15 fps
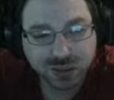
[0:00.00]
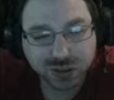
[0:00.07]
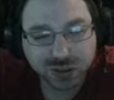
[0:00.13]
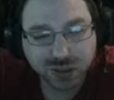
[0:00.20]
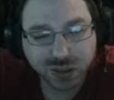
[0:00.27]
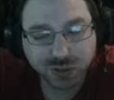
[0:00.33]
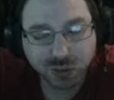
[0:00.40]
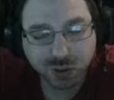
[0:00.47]

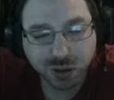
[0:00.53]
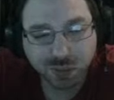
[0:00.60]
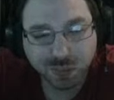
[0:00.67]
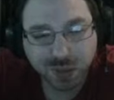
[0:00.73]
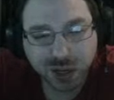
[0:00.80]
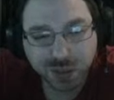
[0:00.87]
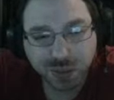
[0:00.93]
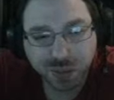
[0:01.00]
even with the
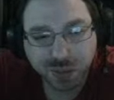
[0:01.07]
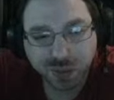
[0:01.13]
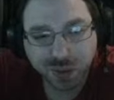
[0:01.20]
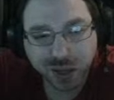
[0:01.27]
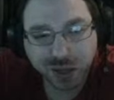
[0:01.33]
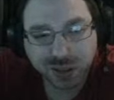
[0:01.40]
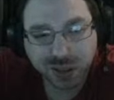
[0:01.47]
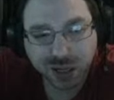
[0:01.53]
minimum
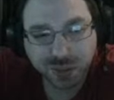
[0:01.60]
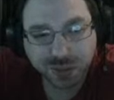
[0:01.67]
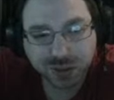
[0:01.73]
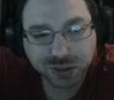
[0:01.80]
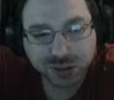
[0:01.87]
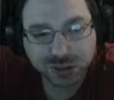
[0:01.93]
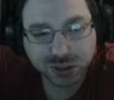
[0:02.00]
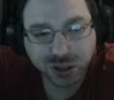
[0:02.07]
amount of
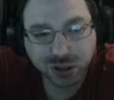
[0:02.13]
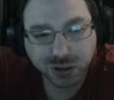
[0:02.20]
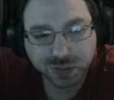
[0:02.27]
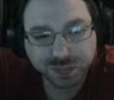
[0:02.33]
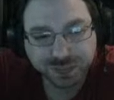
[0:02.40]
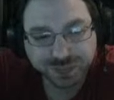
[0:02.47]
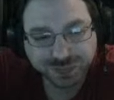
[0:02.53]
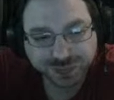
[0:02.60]
damage. So
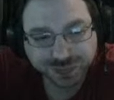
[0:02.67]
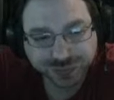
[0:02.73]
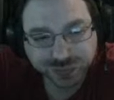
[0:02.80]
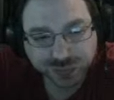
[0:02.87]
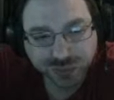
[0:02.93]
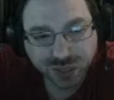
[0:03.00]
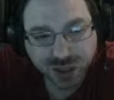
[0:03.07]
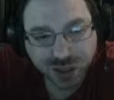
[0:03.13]

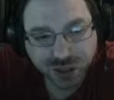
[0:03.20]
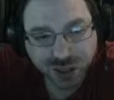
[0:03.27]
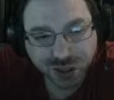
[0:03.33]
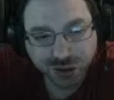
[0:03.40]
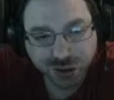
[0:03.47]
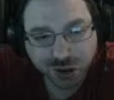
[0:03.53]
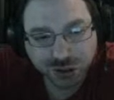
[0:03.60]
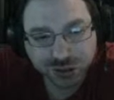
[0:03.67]
the
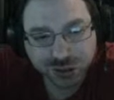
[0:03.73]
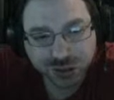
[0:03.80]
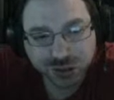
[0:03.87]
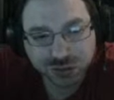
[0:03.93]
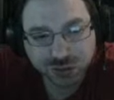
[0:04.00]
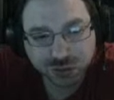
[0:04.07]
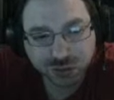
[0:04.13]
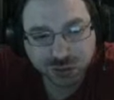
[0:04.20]
other
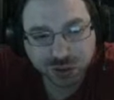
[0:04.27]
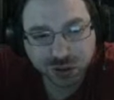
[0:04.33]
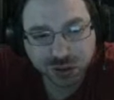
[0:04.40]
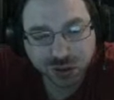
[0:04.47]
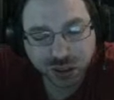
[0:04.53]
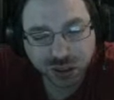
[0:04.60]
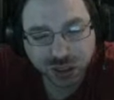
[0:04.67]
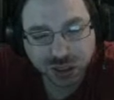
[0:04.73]
cultist
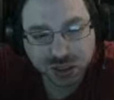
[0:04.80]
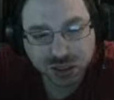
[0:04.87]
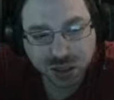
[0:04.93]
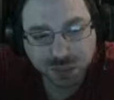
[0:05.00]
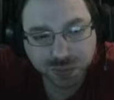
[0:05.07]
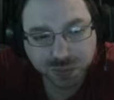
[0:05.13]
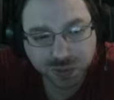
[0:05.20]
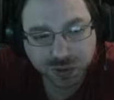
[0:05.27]
gets
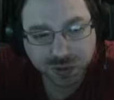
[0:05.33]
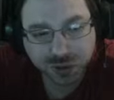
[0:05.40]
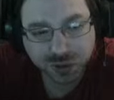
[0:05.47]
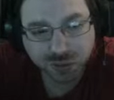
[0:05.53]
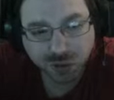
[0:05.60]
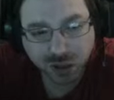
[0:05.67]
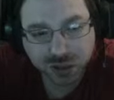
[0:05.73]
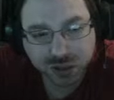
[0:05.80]
up,
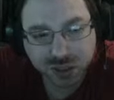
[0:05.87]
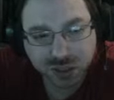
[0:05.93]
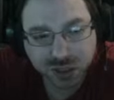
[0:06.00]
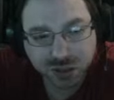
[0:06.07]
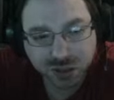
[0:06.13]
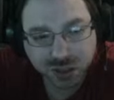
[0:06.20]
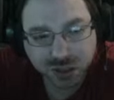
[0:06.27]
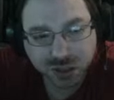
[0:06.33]
runs
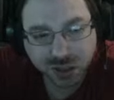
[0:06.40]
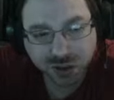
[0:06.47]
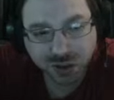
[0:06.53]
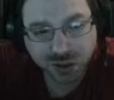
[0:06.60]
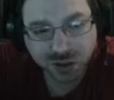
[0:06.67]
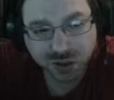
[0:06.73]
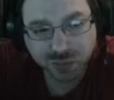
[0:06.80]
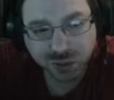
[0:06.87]
in.
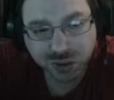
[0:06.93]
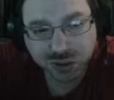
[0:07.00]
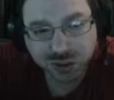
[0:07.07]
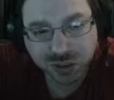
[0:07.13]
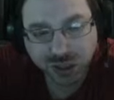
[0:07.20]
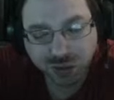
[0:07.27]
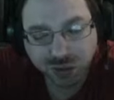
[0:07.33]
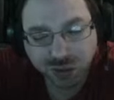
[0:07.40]
Another
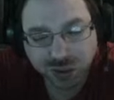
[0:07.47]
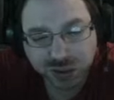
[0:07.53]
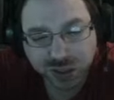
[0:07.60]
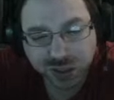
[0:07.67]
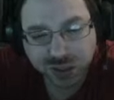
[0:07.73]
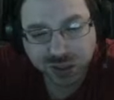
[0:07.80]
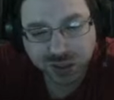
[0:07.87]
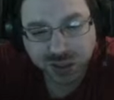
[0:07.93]
mercenary runs
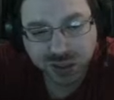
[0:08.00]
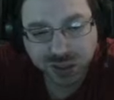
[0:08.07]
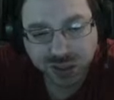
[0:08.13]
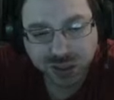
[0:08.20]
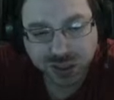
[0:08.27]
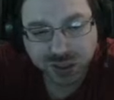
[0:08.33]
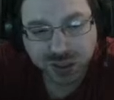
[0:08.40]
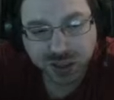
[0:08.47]
in.
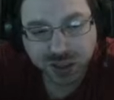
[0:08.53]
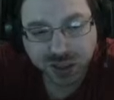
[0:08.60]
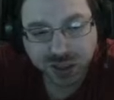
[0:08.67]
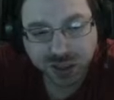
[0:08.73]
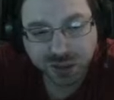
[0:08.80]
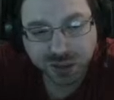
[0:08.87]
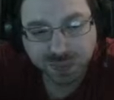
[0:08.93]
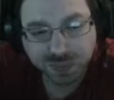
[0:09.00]

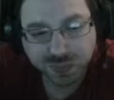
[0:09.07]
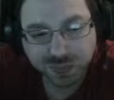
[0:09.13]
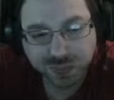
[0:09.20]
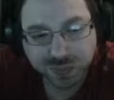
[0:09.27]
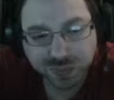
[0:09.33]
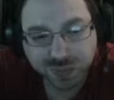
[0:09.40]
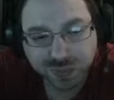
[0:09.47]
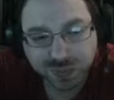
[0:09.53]

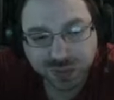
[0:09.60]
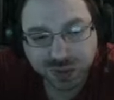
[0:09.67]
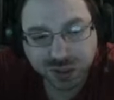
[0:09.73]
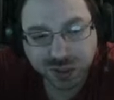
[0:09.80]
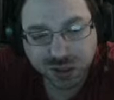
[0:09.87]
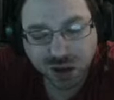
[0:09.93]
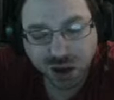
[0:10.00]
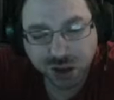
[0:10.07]

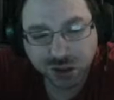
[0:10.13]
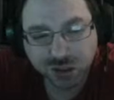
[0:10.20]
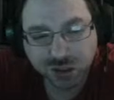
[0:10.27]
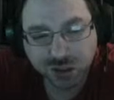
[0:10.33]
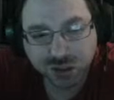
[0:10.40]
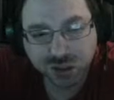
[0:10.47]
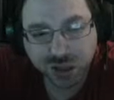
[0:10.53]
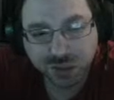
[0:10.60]
Connor,
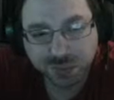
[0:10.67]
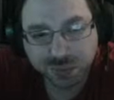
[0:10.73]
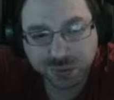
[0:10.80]
you're up.